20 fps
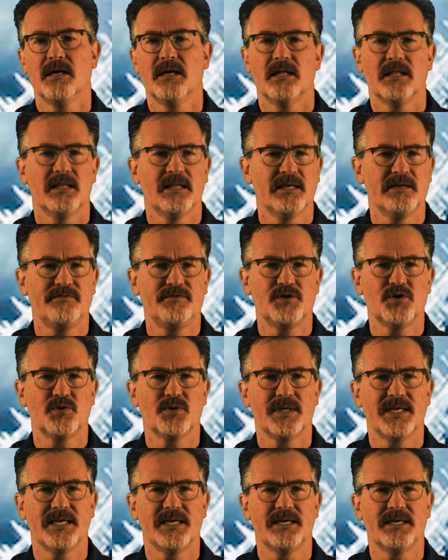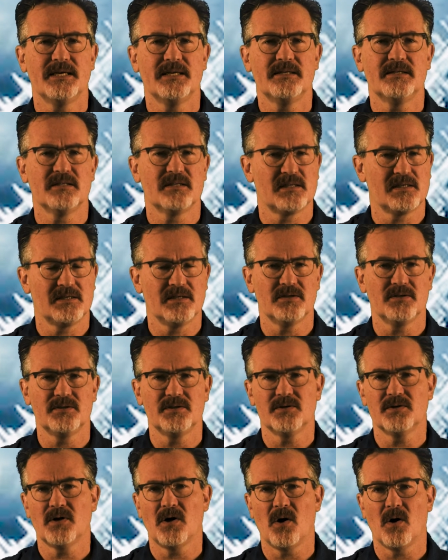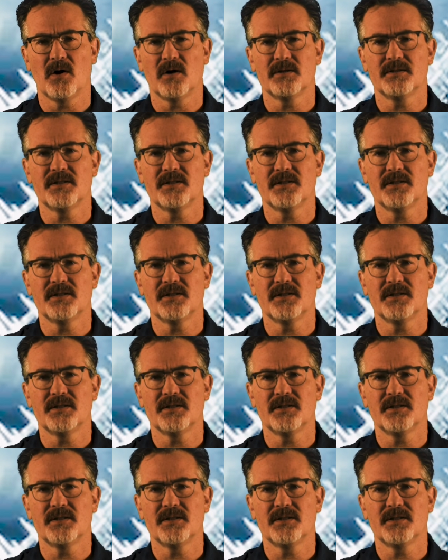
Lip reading: Lift your head and still your heart.